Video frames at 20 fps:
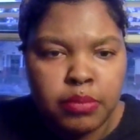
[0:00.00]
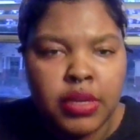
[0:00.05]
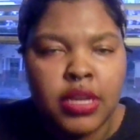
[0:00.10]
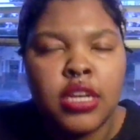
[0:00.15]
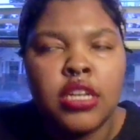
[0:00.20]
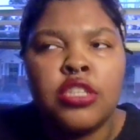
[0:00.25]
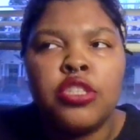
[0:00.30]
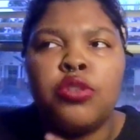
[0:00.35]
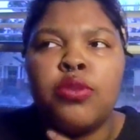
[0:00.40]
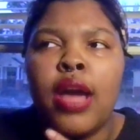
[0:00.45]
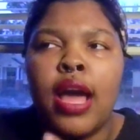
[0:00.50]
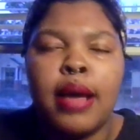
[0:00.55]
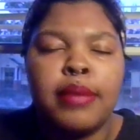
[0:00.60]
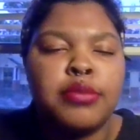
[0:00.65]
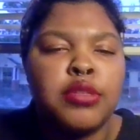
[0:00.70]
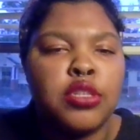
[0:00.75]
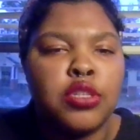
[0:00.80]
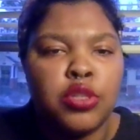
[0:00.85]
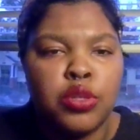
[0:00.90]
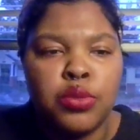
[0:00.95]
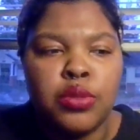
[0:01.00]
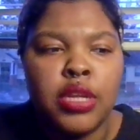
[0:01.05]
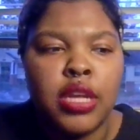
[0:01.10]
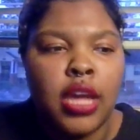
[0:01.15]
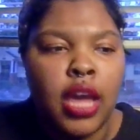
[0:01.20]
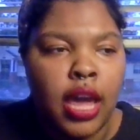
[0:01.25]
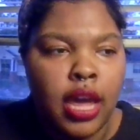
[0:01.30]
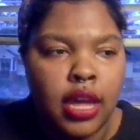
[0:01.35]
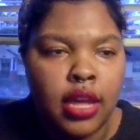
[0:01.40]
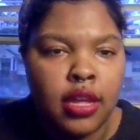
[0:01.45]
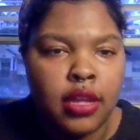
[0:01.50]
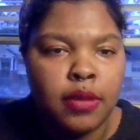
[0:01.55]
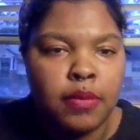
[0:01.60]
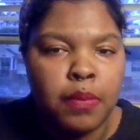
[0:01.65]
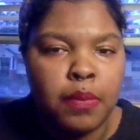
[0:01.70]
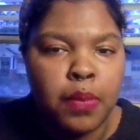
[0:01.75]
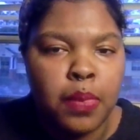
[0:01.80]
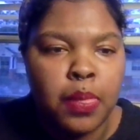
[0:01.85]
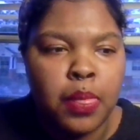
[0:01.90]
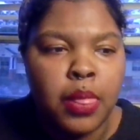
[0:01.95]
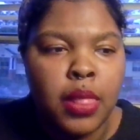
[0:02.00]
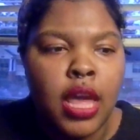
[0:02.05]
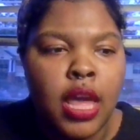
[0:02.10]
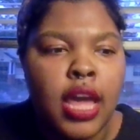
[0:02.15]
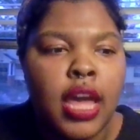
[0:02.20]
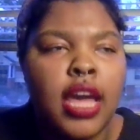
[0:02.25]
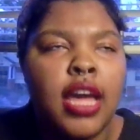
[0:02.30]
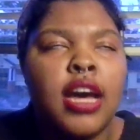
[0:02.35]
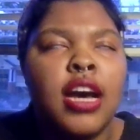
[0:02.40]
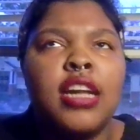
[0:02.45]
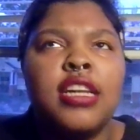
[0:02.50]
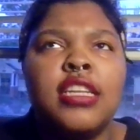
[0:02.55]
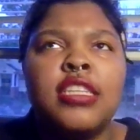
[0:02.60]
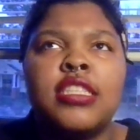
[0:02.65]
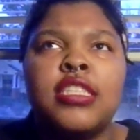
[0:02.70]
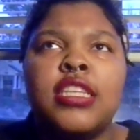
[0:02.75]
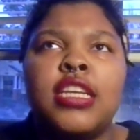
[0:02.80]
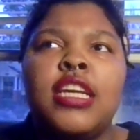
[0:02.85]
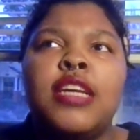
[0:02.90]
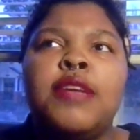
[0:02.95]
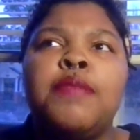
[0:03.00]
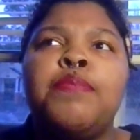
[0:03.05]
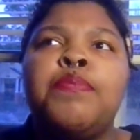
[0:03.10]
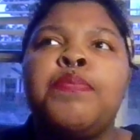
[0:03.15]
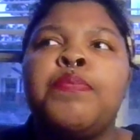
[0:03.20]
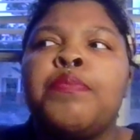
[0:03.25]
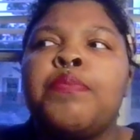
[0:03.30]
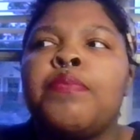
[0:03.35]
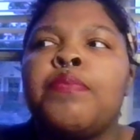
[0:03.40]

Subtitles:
because you absolutely can. And honestly,